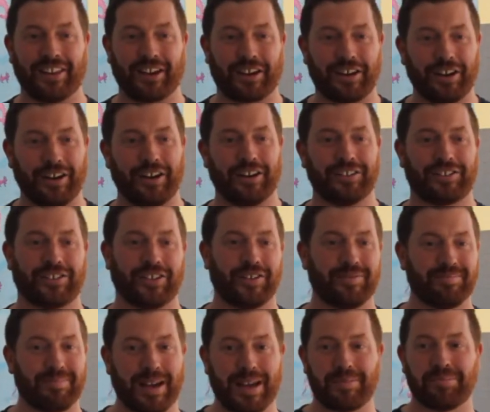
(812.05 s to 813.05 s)
The curse
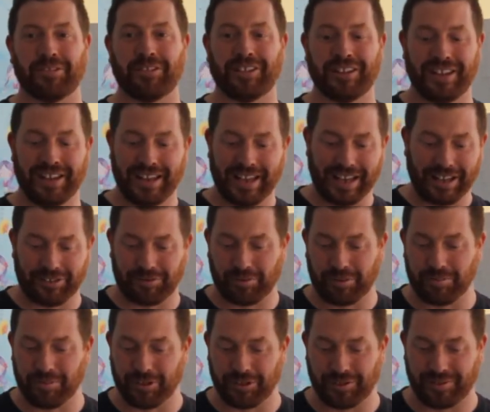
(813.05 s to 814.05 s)
of Babel is
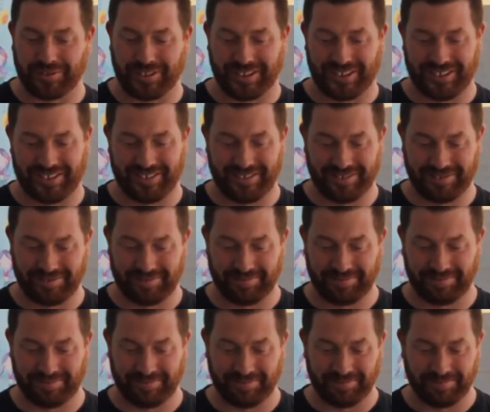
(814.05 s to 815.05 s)
removed.
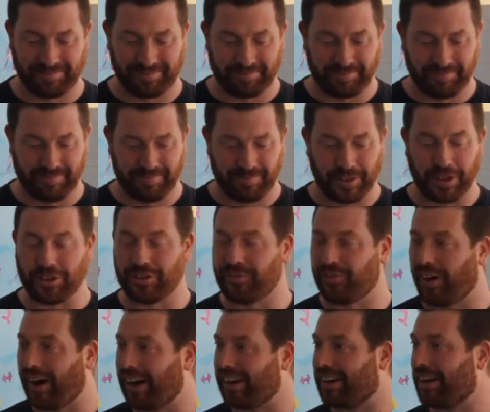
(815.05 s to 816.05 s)
The
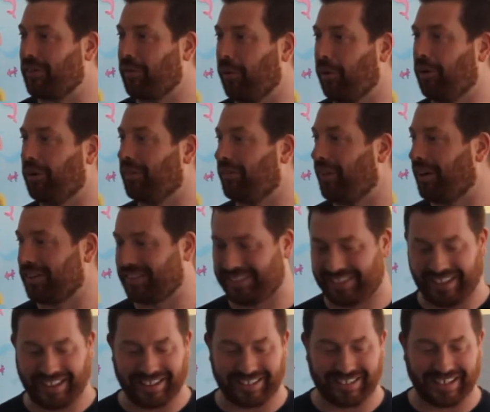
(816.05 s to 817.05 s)
dividing wall of
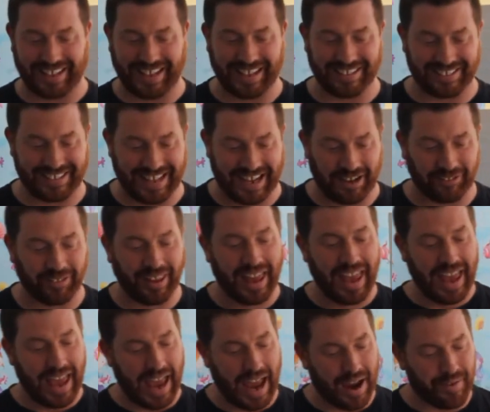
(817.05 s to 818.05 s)
hostility is down.
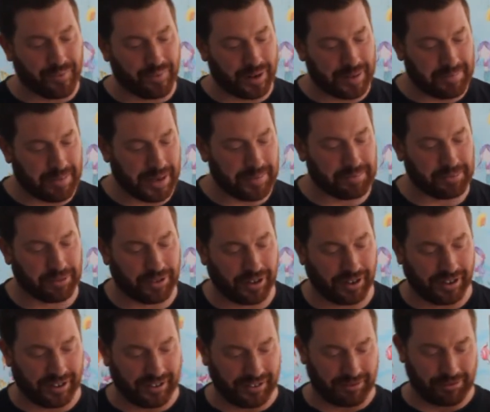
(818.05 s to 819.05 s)
Every people
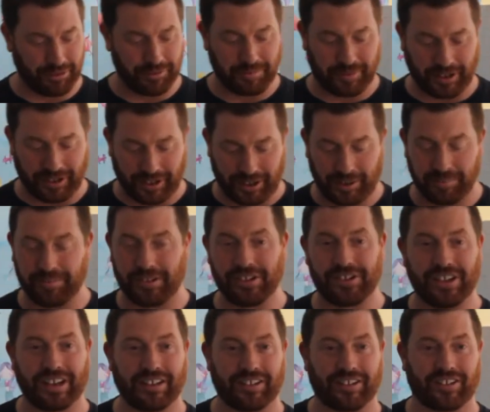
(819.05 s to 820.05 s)
group can come to
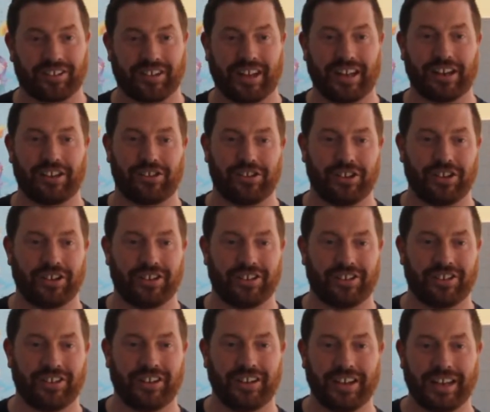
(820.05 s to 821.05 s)
Jesus and a
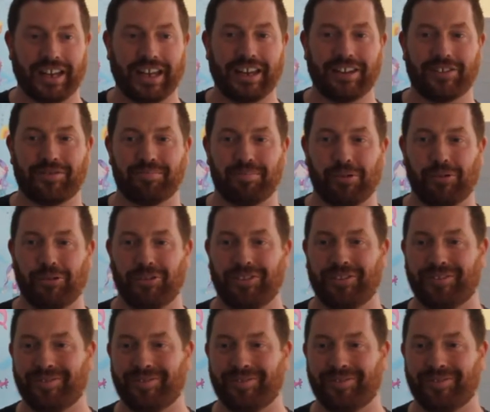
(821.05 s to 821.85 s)
church is born.